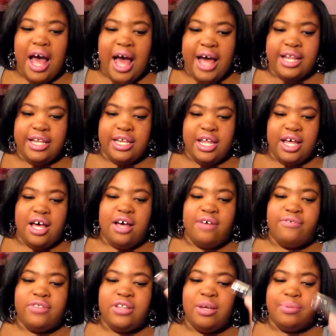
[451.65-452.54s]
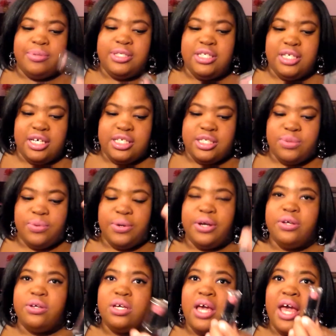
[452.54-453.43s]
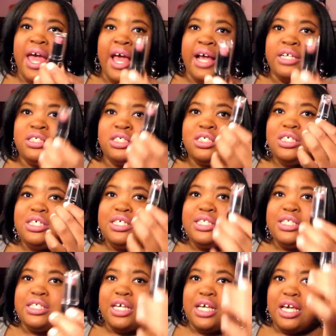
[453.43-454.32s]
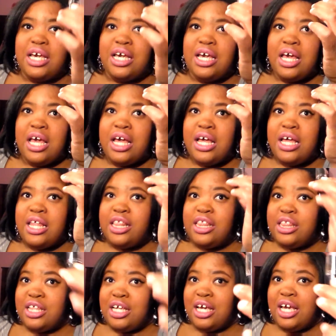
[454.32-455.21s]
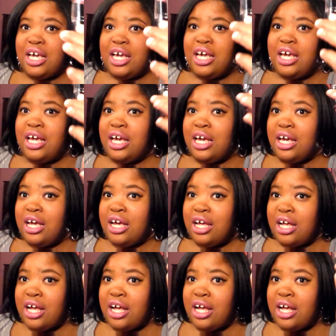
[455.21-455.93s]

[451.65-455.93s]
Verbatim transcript: I love lipsticks where you can actually see the